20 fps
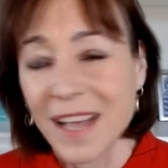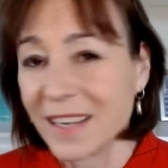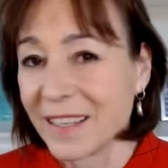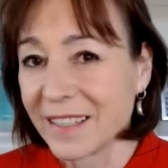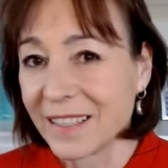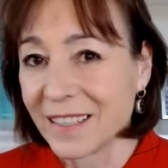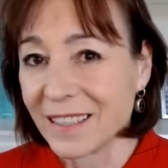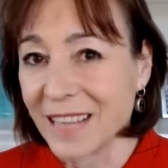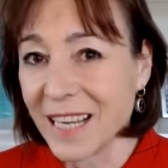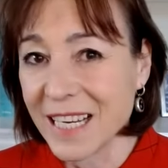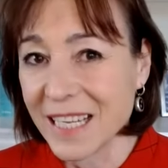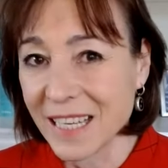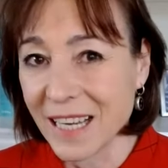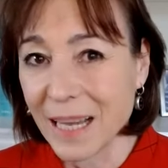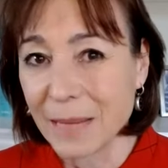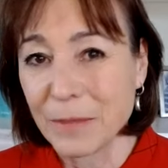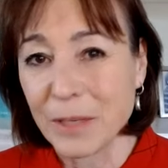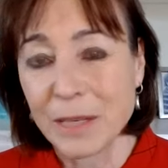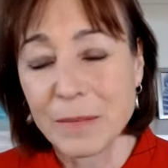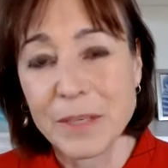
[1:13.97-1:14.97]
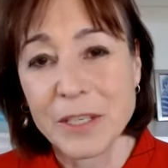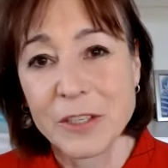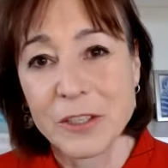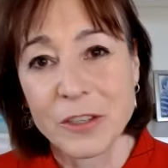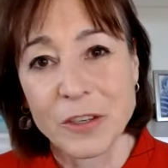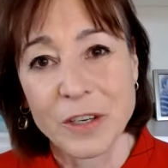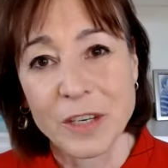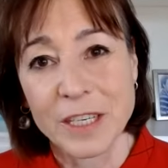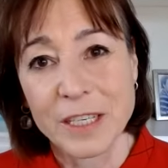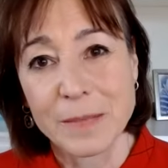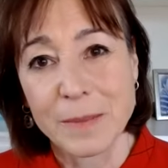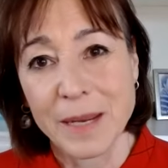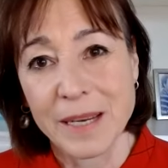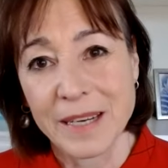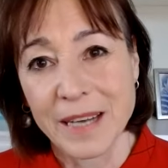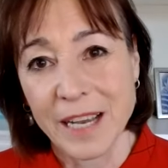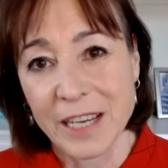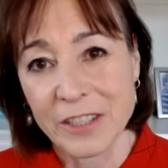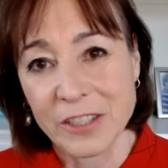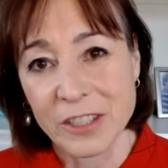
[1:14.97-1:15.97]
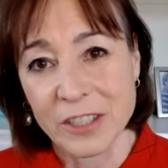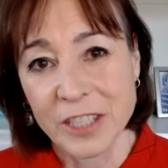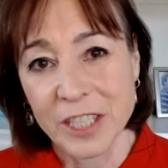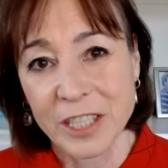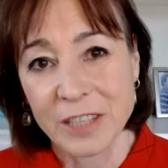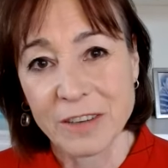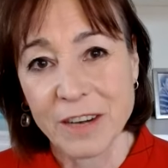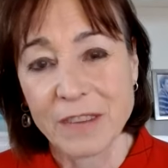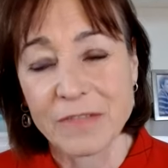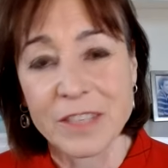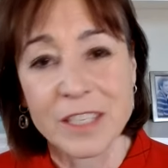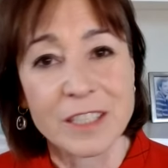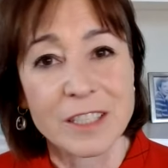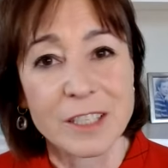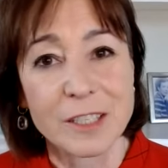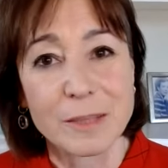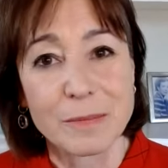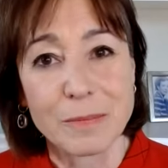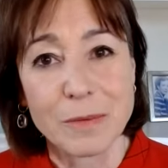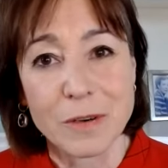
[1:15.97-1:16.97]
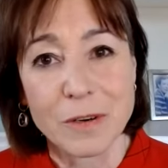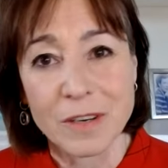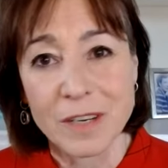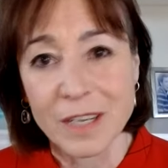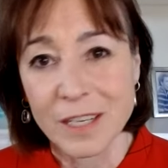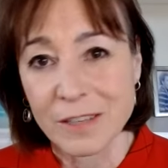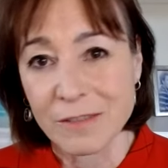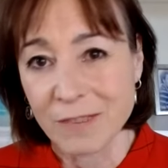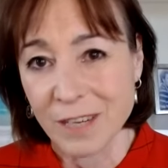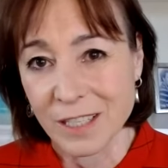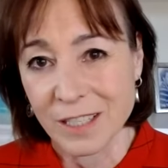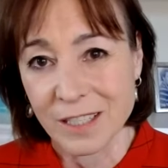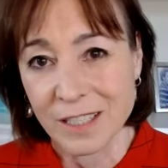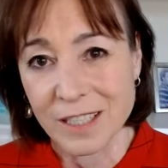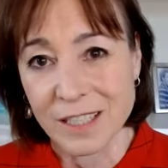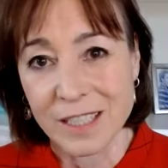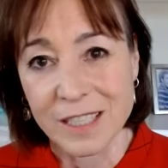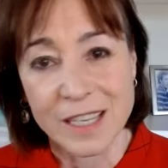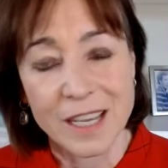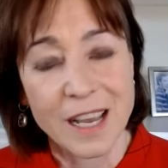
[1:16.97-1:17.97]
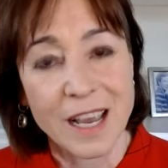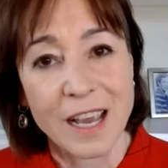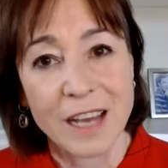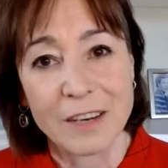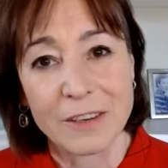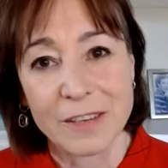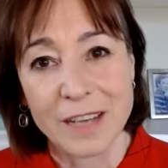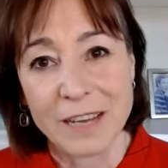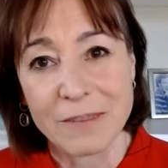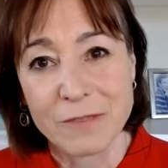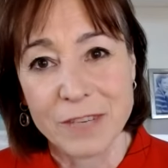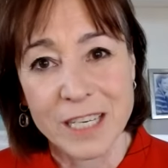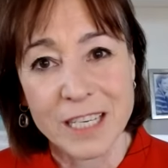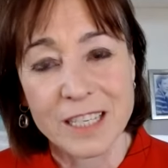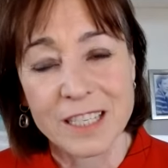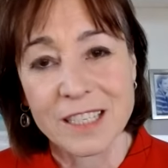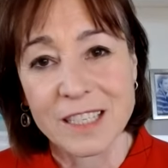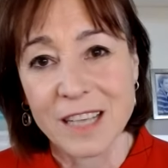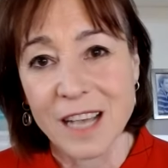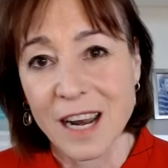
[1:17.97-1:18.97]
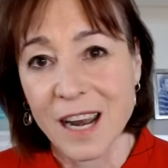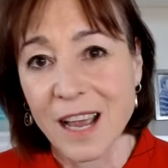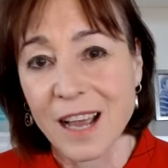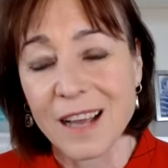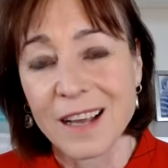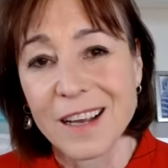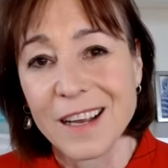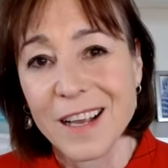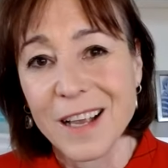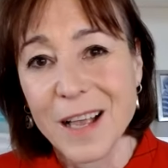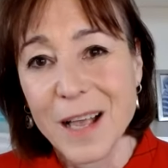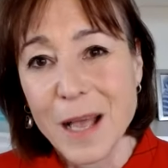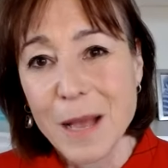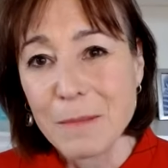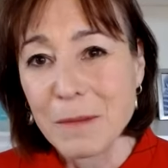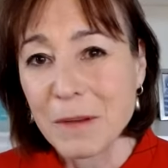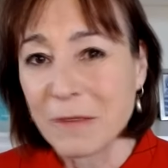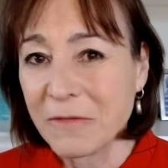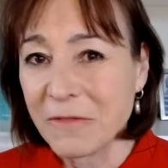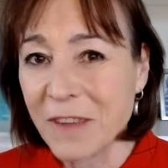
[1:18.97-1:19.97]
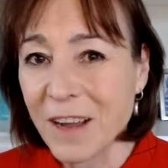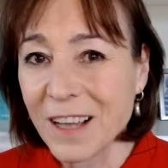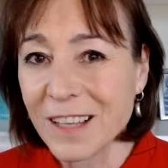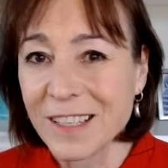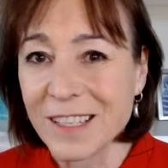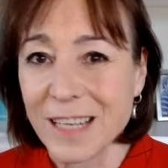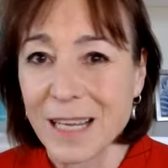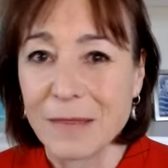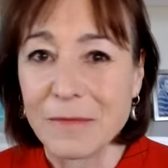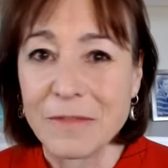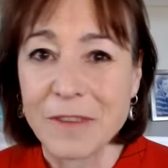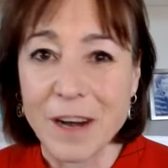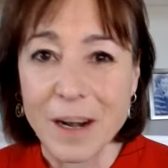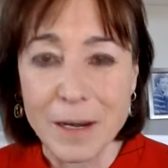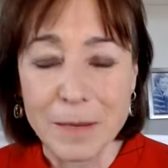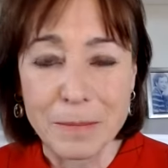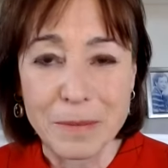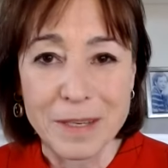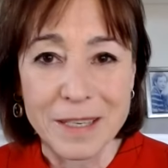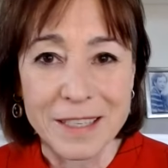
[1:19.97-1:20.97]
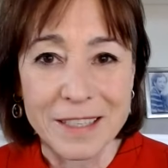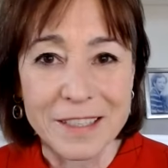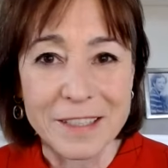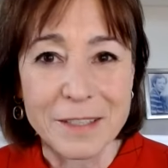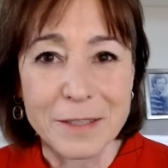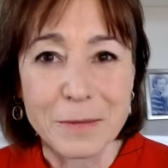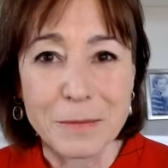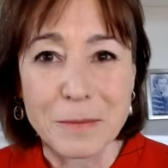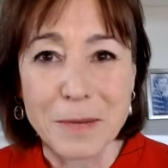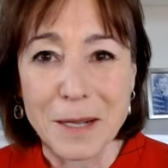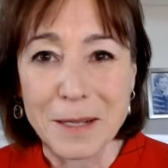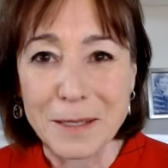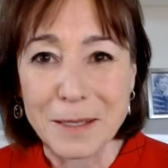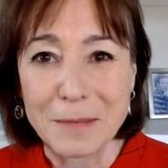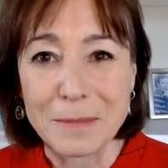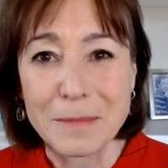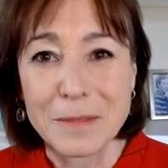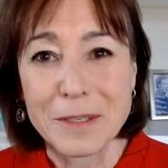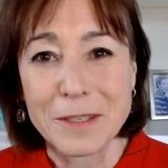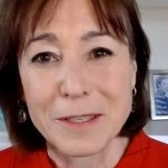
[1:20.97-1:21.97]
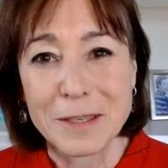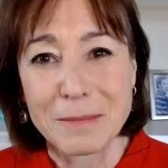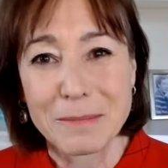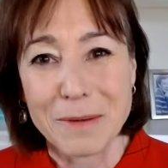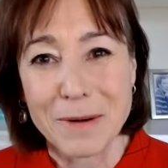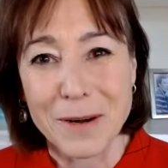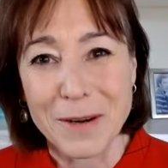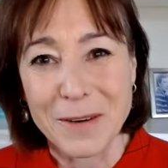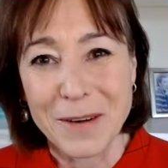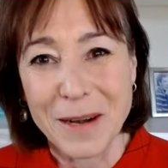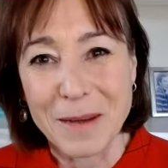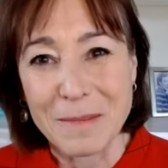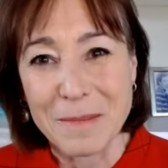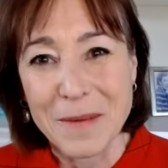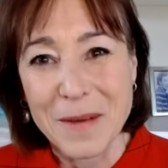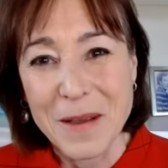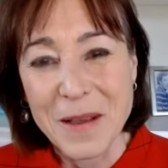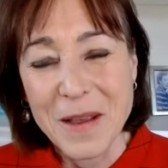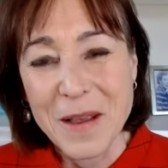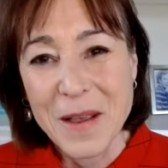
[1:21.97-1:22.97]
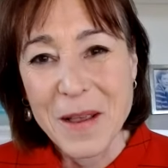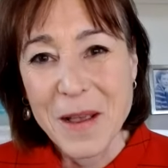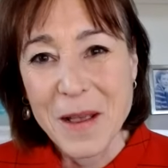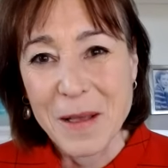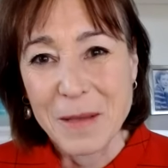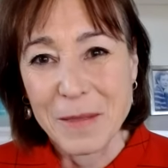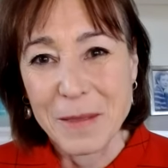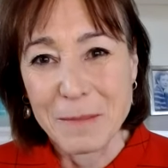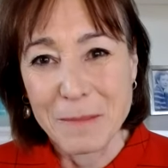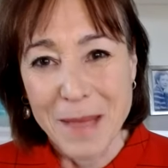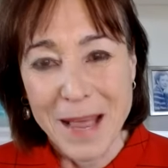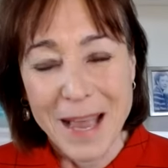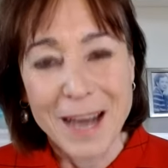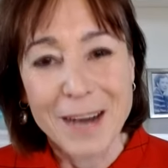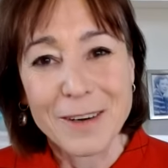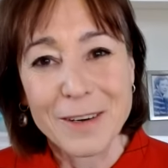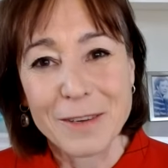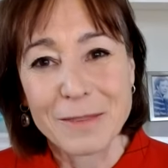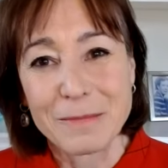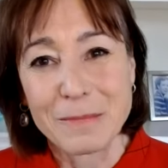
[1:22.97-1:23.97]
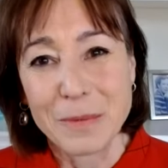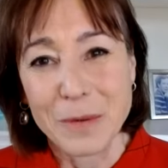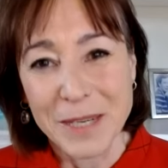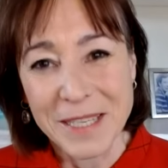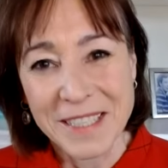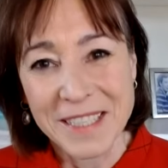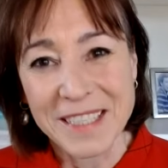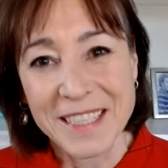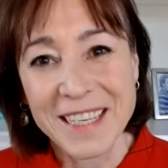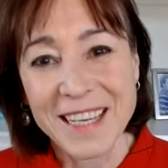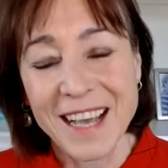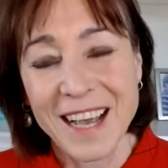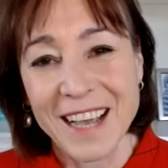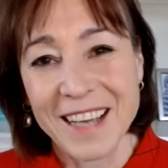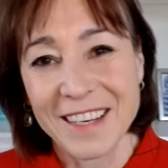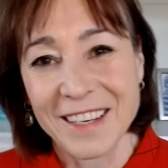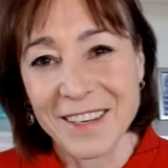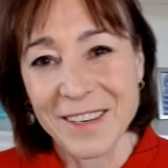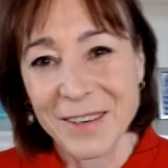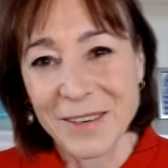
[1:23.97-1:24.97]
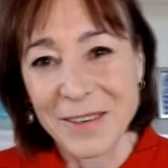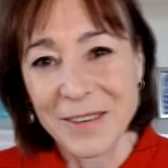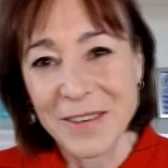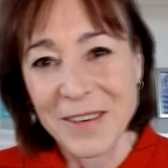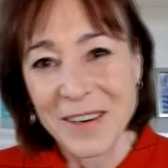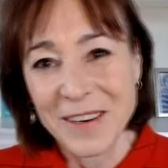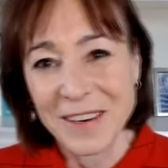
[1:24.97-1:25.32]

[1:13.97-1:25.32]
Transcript: A little later, I'm going to be joined by National Geographic's explorer in resident, Enric Sala. But first, I'm very pleased to welcome to the program the mayor of Boise, Idaho,